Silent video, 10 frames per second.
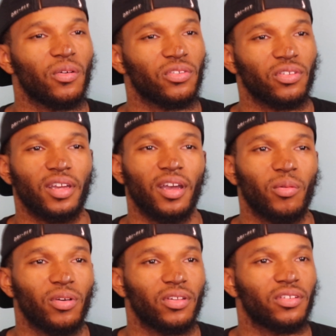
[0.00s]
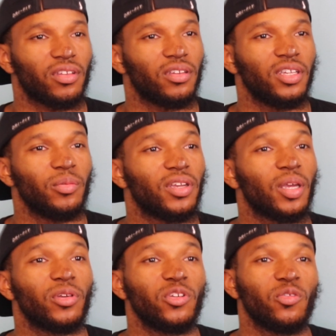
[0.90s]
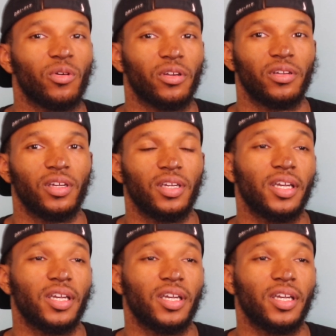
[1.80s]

officer like I was, and then he became a youth worker.